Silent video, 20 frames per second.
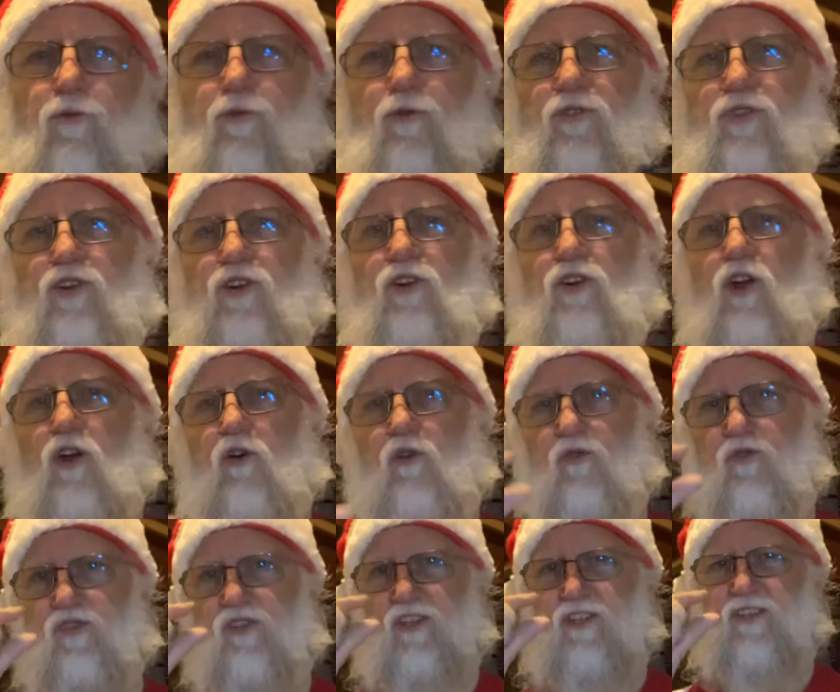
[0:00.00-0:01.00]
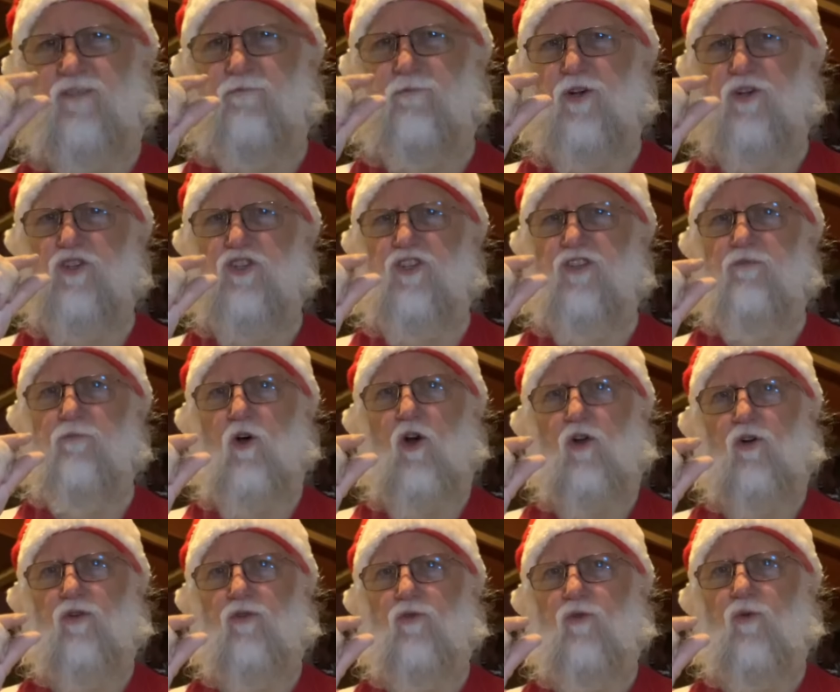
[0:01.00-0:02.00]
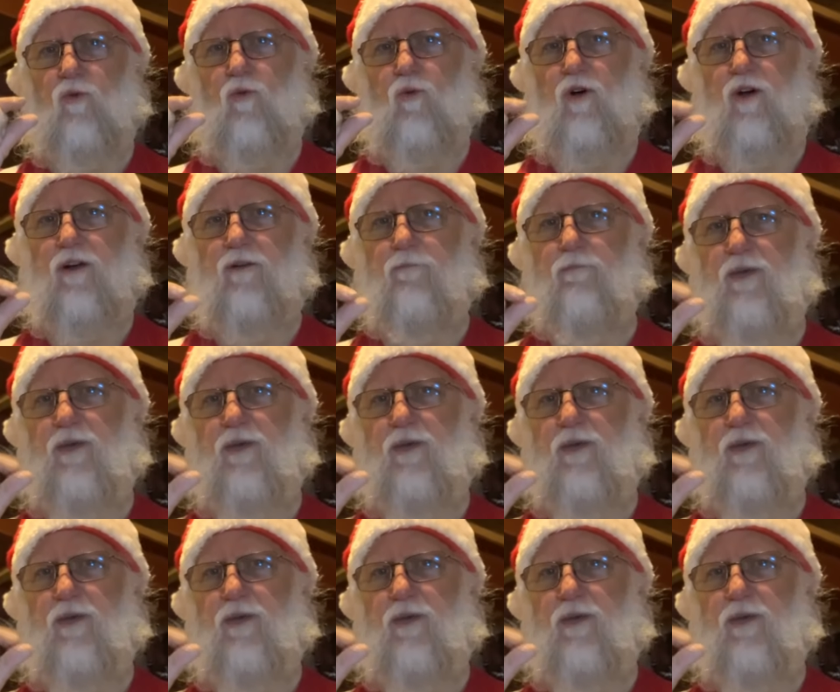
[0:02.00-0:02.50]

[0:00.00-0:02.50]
the nose, it's a much smaller one.